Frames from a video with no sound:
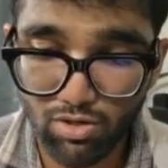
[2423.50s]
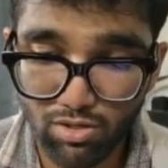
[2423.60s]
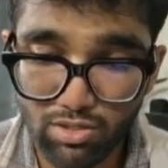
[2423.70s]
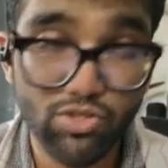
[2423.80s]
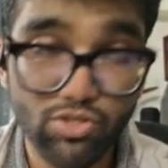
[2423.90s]

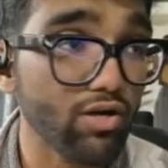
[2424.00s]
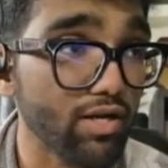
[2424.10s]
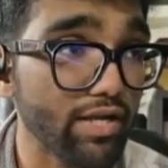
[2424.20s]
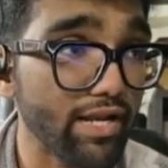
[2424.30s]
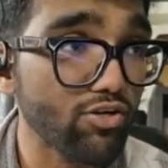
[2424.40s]
your
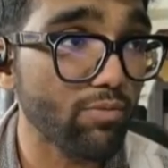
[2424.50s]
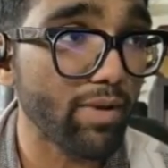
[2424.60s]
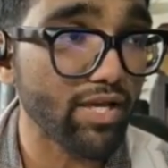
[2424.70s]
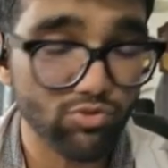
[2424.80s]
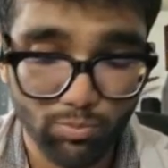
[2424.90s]
electron
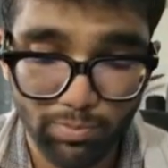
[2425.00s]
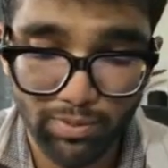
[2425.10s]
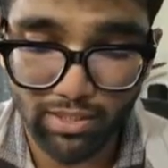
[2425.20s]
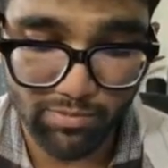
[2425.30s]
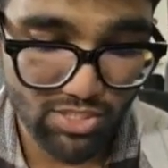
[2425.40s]

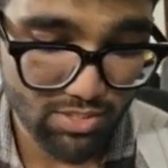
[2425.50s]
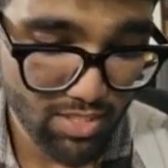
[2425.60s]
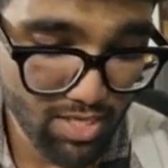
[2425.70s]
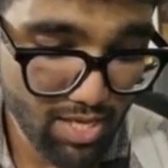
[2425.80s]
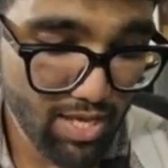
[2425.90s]
microscopic images.
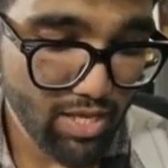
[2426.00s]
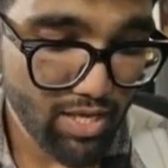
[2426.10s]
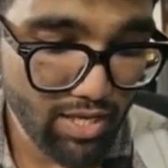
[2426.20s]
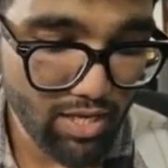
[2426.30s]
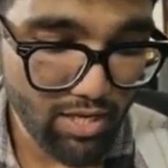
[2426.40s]

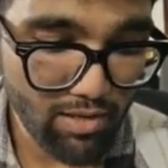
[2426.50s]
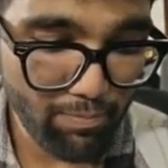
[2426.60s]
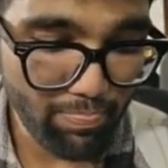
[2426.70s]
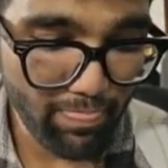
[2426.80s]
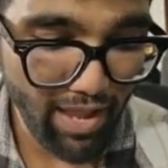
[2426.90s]

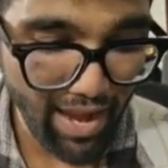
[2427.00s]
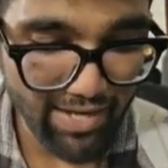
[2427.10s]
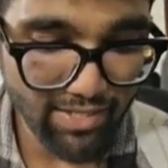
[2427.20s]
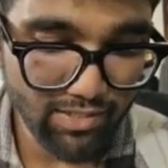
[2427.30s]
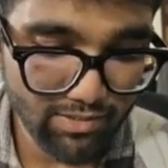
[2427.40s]

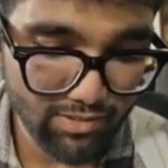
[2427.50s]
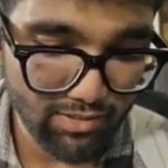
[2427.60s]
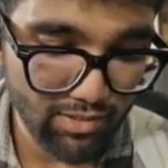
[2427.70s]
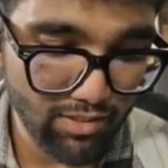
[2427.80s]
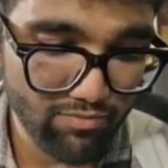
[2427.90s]
And
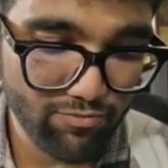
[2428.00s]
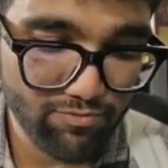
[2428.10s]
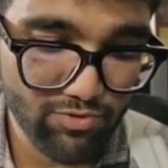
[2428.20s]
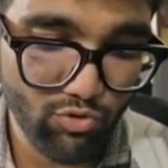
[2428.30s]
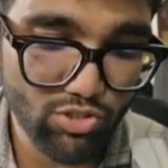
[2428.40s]

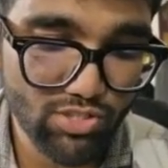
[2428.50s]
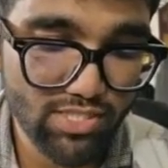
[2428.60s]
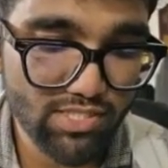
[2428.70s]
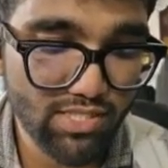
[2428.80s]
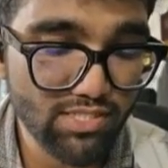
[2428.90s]
we've also
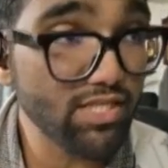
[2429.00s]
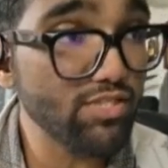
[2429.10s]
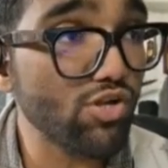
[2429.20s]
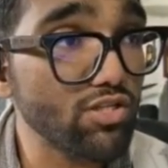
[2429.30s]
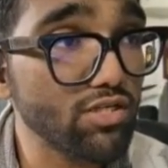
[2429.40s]
discussed the
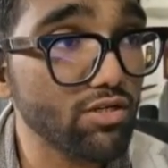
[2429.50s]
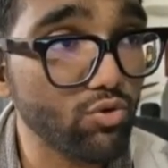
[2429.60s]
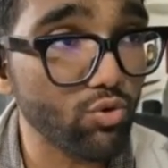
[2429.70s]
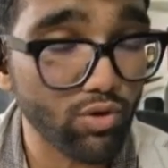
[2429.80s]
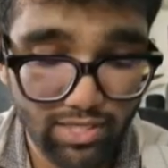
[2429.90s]
histological
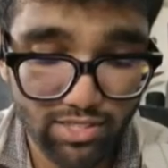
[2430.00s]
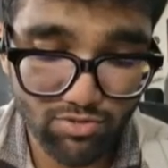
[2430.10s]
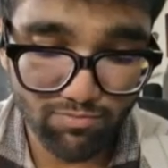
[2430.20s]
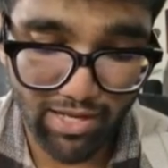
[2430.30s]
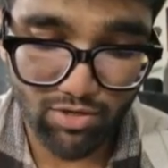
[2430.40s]
correlates
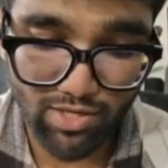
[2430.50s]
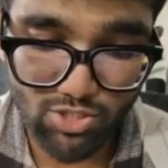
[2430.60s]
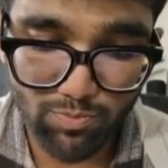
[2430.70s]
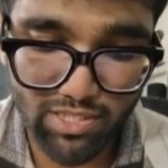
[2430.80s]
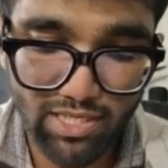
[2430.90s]
of
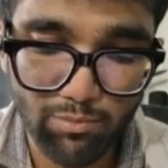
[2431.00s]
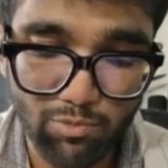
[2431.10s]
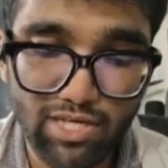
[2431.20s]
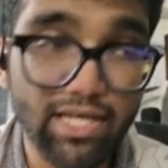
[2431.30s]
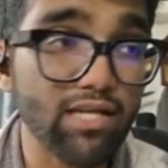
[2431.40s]
microangiopathic
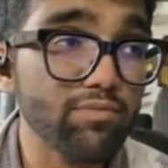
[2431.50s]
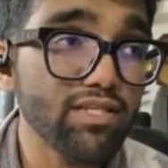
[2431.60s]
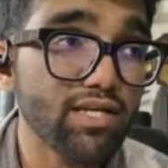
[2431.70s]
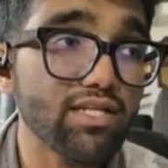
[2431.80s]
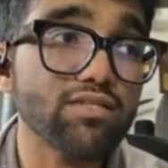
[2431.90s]
hemolytic anemia.
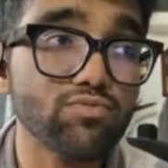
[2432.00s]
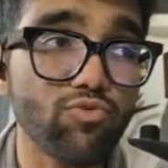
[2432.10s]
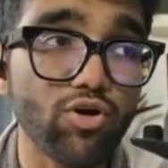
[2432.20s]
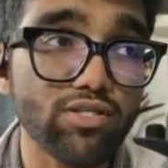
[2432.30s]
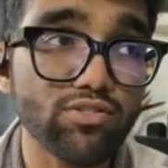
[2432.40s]
That is
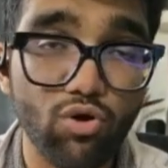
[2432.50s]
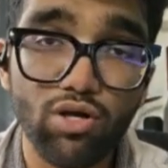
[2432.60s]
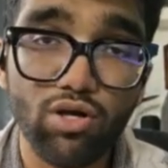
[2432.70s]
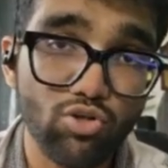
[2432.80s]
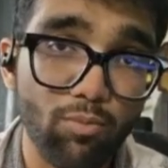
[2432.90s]
what is
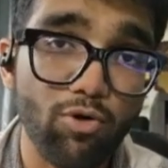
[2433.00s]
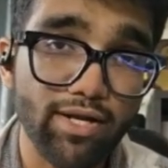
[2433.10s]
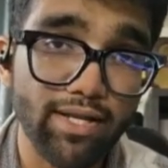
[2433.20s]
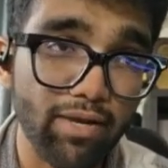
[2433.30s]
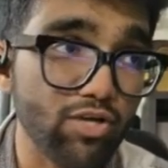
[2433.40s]
called
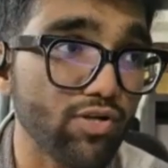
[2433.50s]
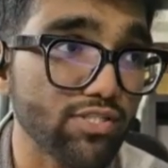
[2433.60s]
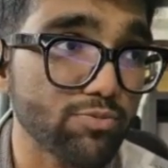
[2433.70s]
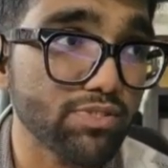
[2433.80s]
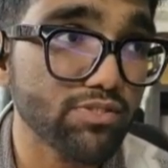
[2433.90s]
thrombotic
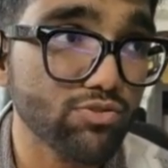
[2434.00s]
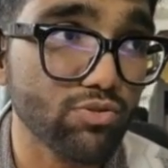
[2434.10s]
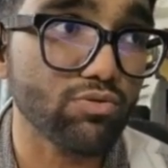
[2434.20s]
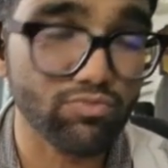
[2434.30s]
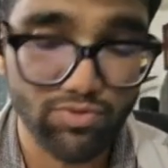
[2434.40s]
microangiopathy.
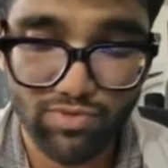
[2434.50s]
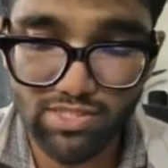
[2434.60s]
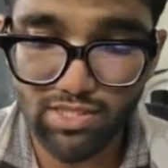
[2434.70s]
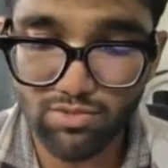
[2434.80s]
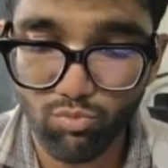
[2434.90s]
So we've
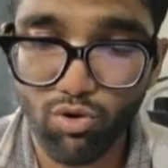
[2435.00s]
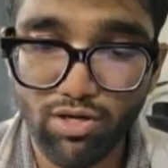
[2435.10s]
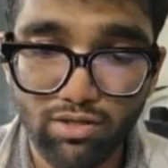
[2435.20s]
discussed what